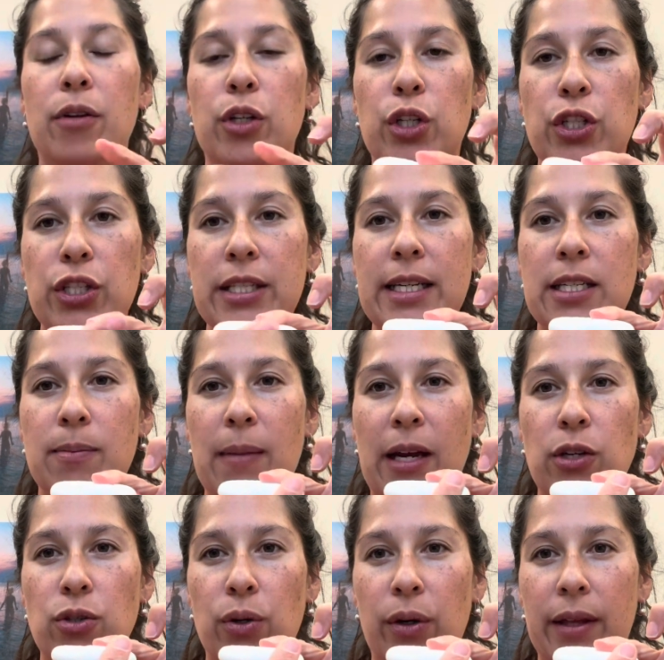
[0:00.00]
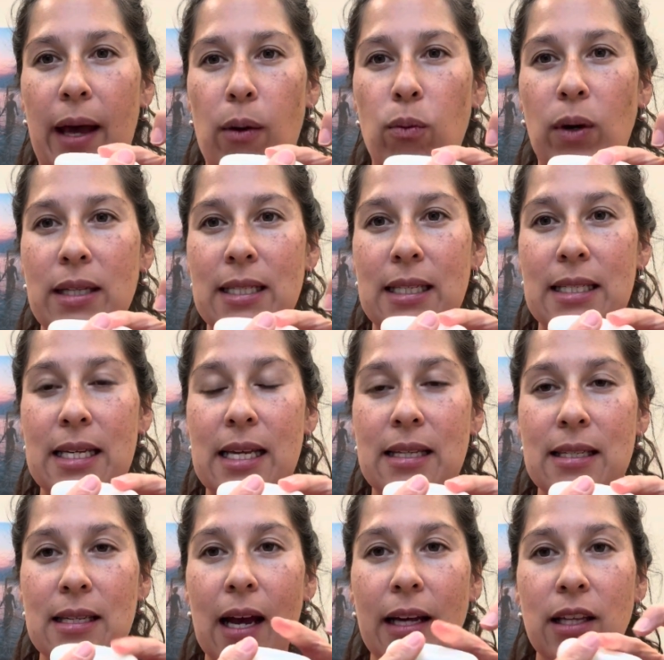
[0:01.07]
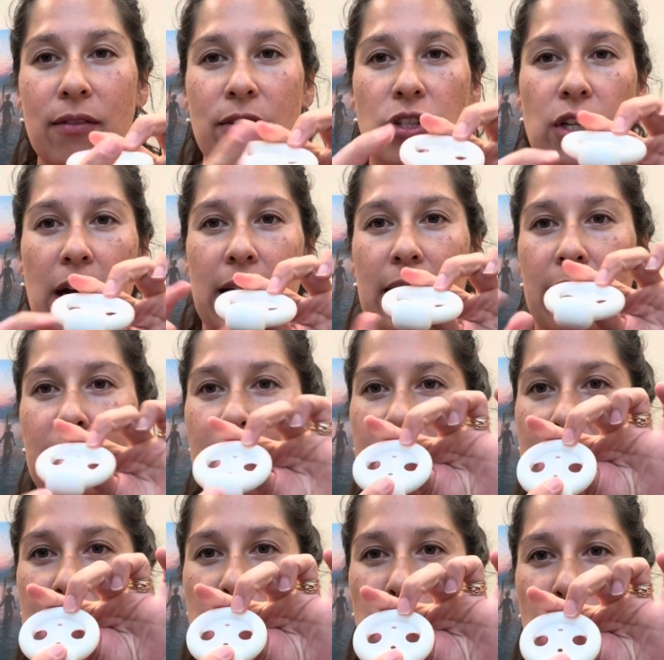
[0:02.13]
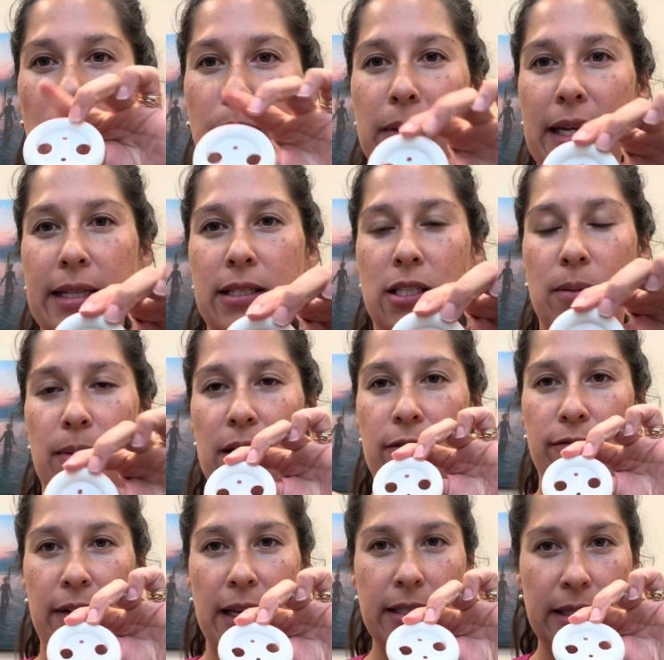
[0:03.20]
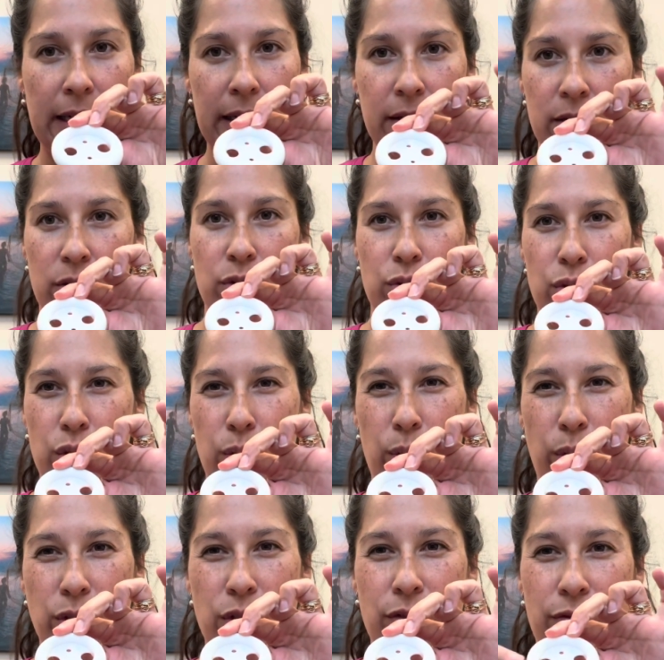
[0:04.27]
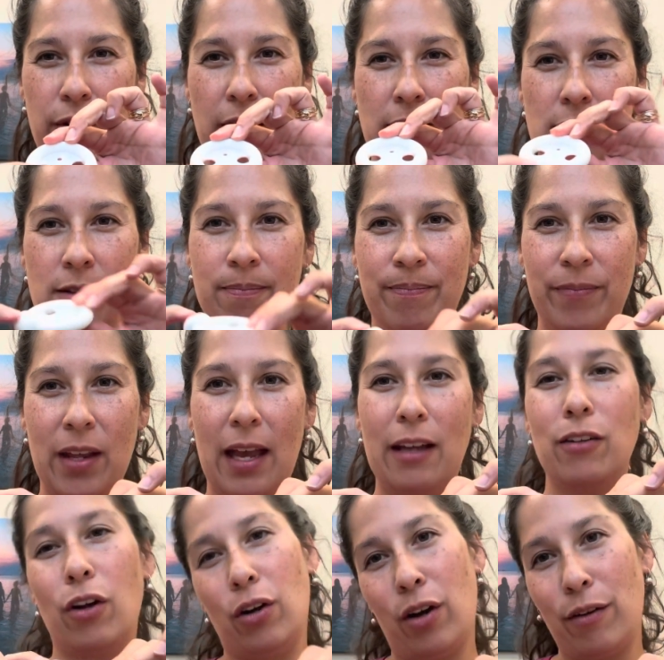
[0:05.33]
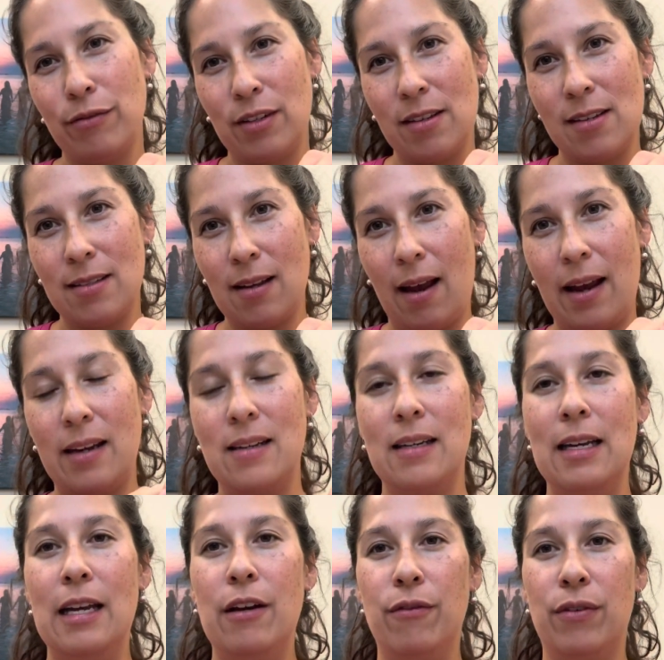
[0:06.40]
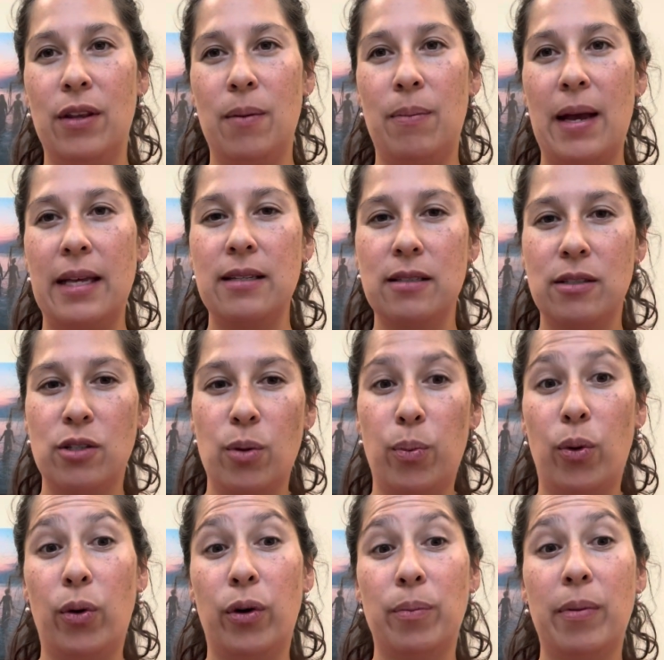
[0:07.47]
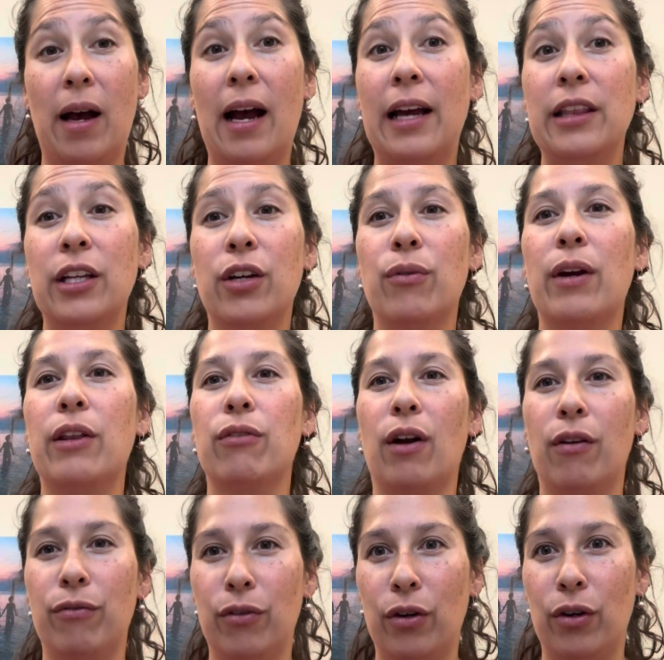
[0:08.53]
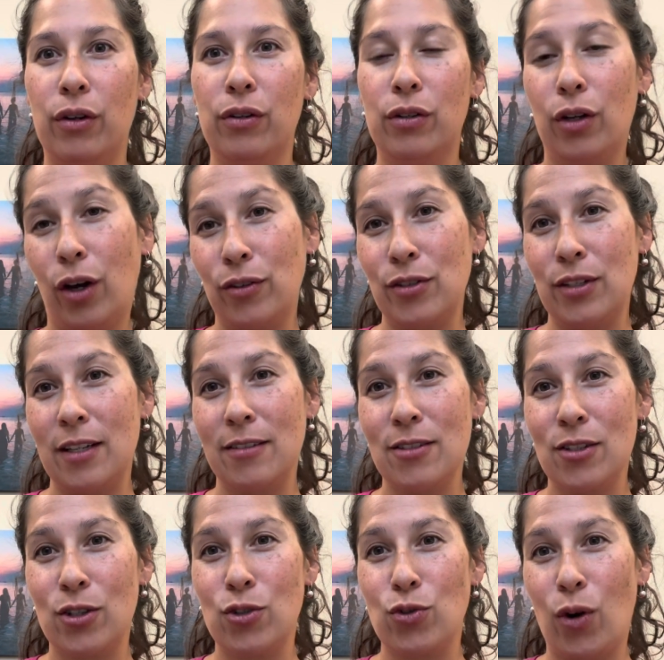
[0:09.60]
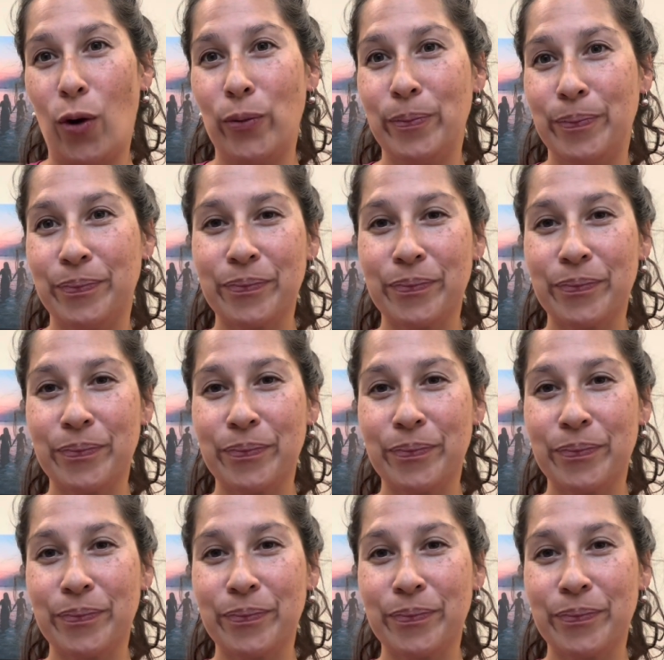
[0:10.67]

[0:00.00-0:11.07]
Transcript: You just need to make sure that once it's inside the vagina, this knob needs to be facing towards the front and not off to the side for the best support behind the urethra for continence control.